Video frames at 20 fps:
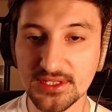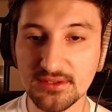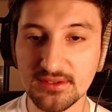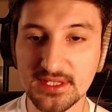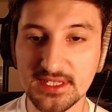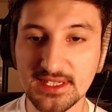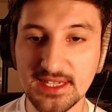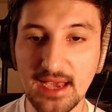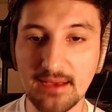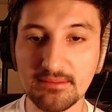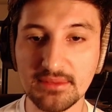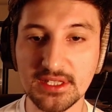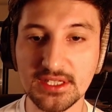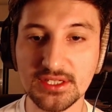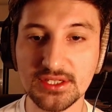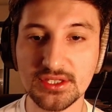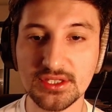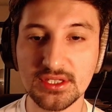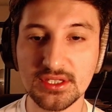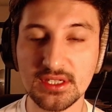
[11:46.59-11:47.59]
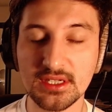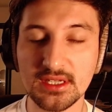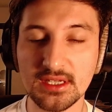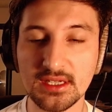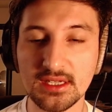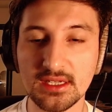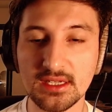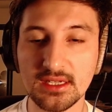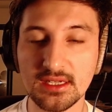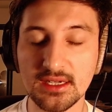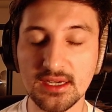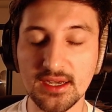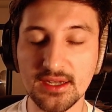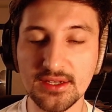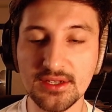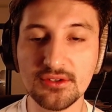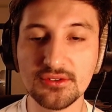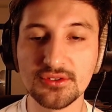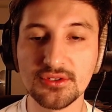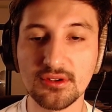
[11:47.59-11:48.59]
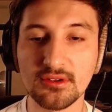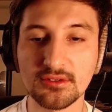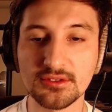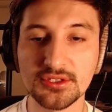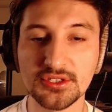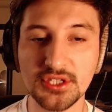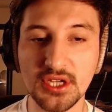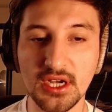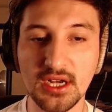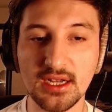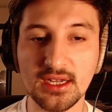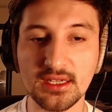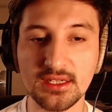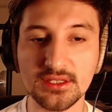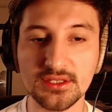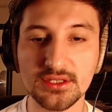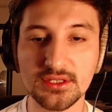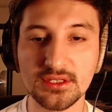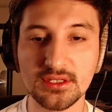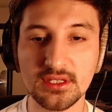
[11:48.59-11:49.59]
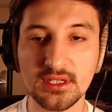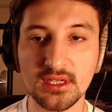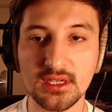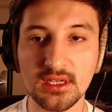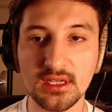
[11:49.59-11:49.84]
to establish a neutral judge